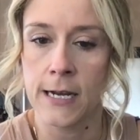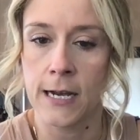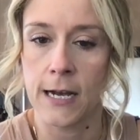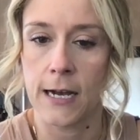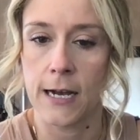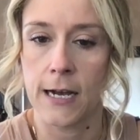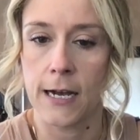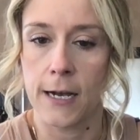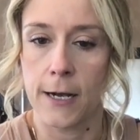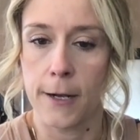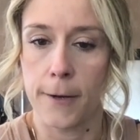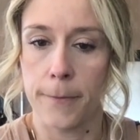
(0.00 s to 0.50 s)

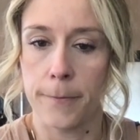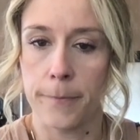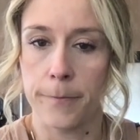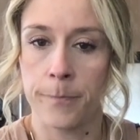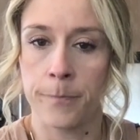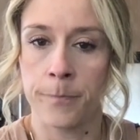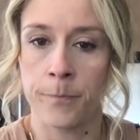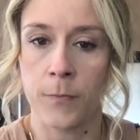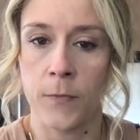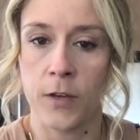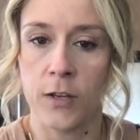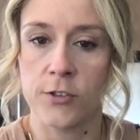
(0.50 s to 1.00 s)

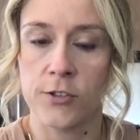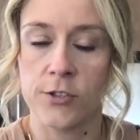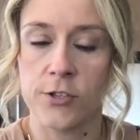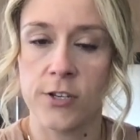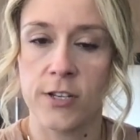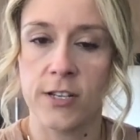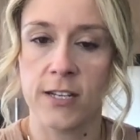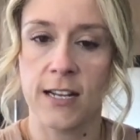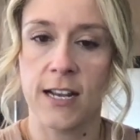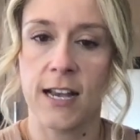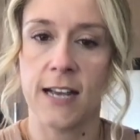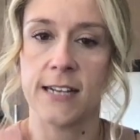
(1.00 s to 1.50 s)
So you
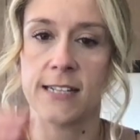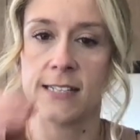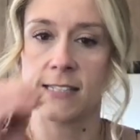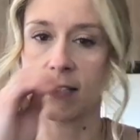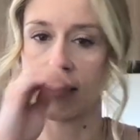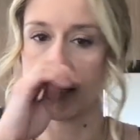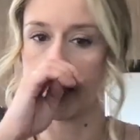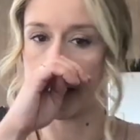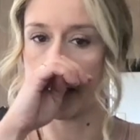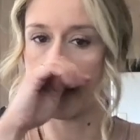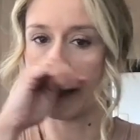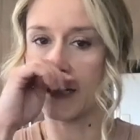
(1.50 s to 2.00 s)
can kind of
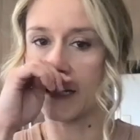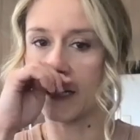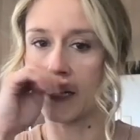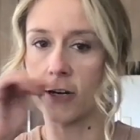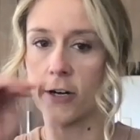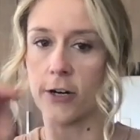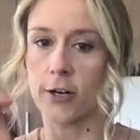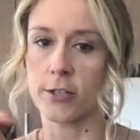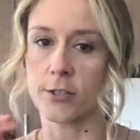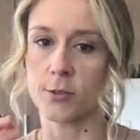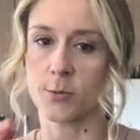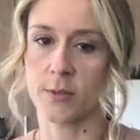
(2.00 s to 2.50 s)
see
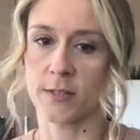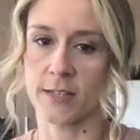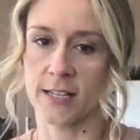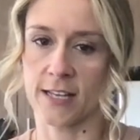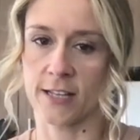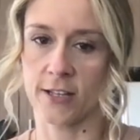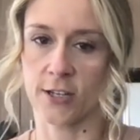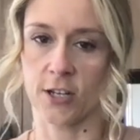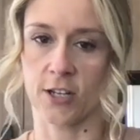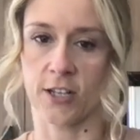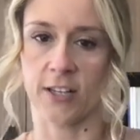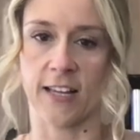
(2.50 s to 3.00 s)
here is what they
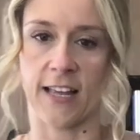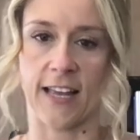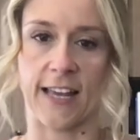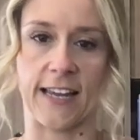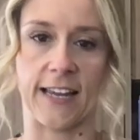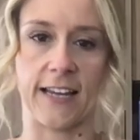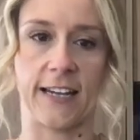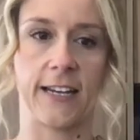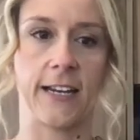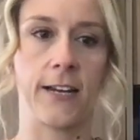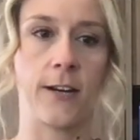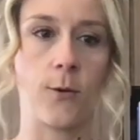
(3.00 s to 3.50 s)
look
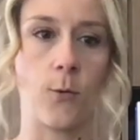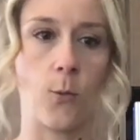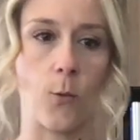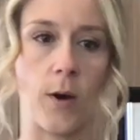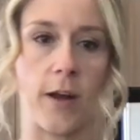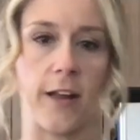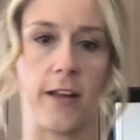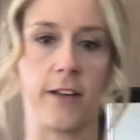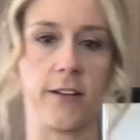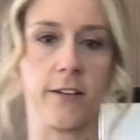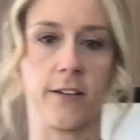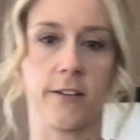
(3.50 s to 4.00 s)
like
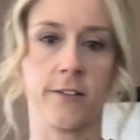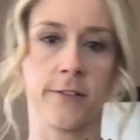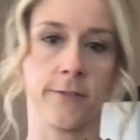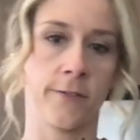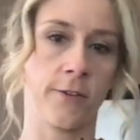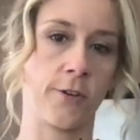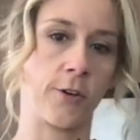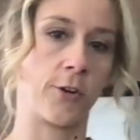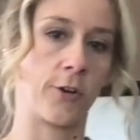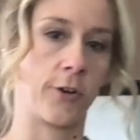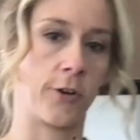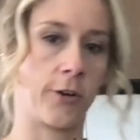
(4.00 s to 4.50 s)
when
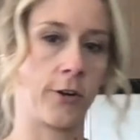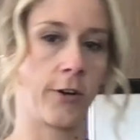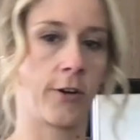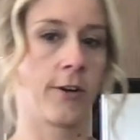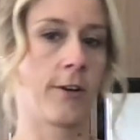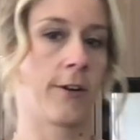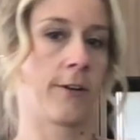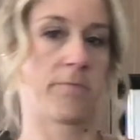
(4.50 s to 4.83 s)
you're